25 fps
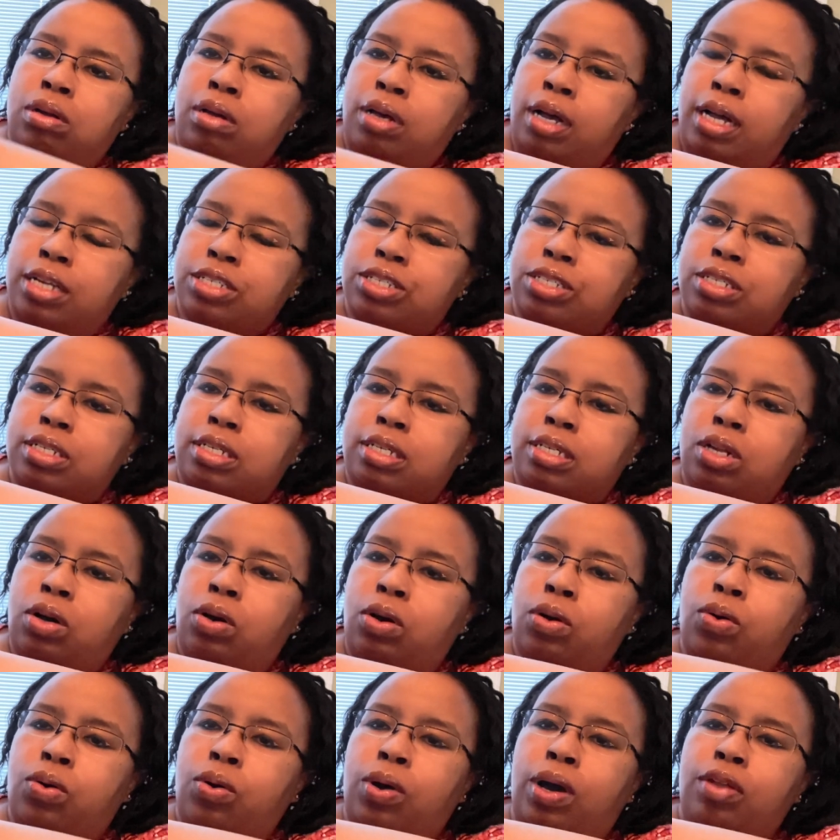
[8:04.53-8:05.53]
Actually can
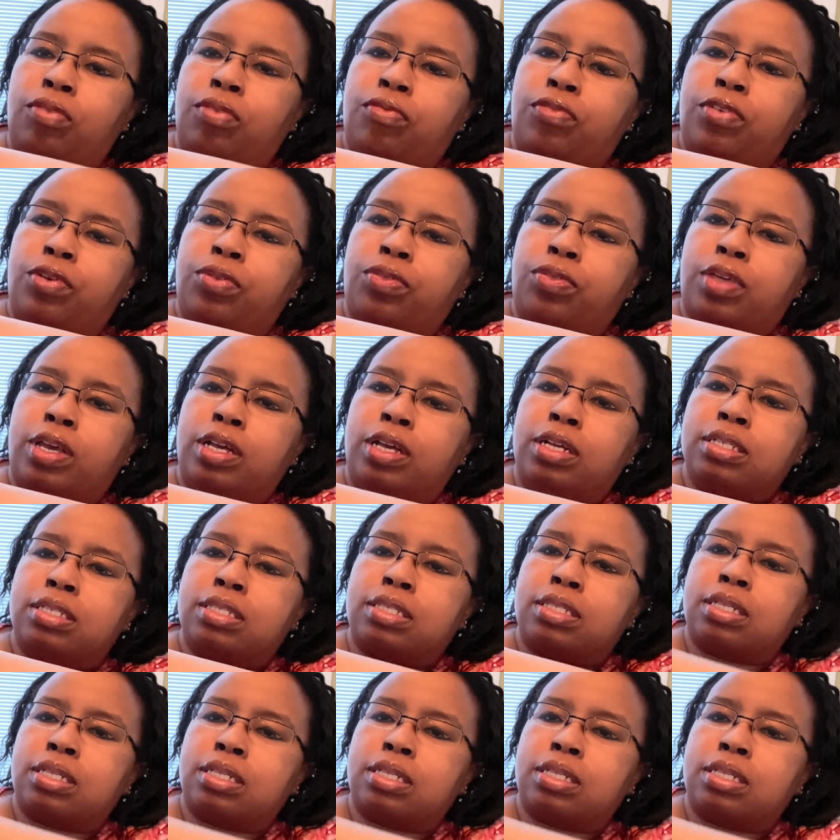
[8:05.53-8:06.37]
hold quite a few things.